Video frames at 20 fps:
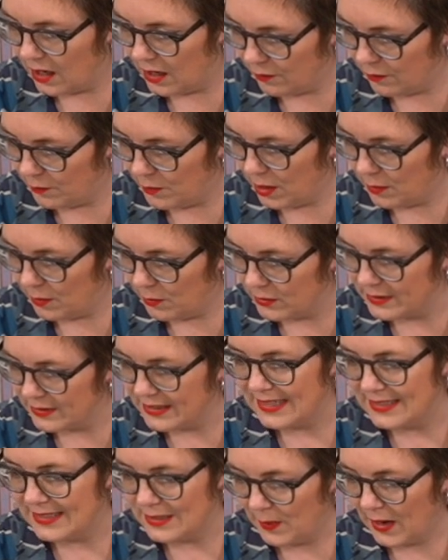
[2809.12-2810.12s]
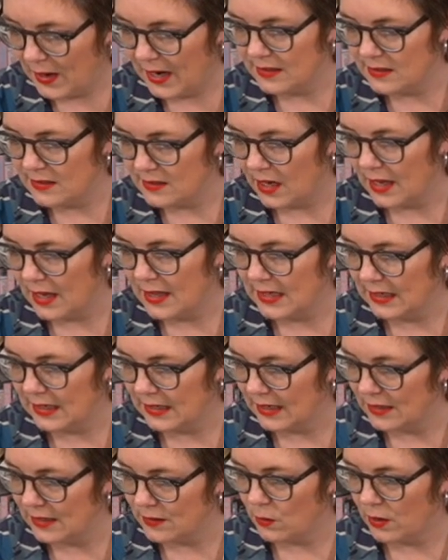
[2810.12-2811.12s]
Love purple. It depends. I
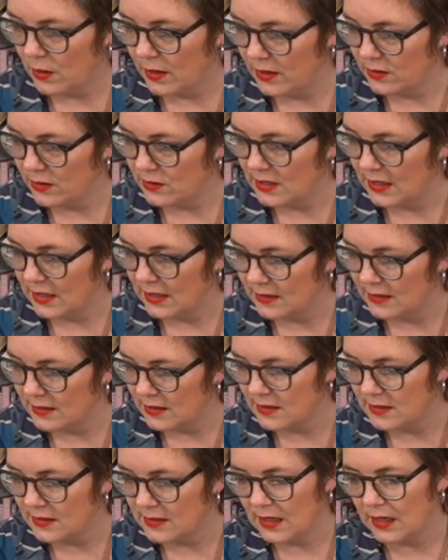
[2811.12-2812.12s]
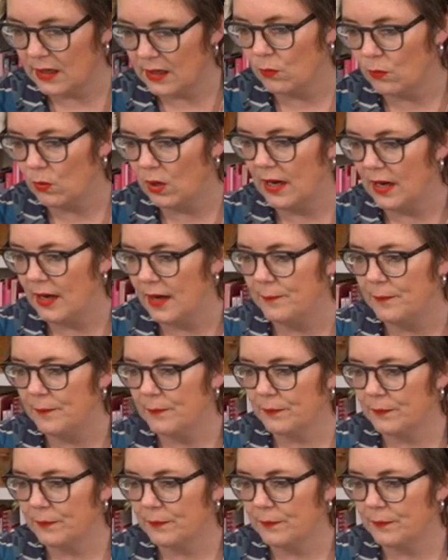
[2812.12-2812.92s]
think it's one of those things, isn't it, where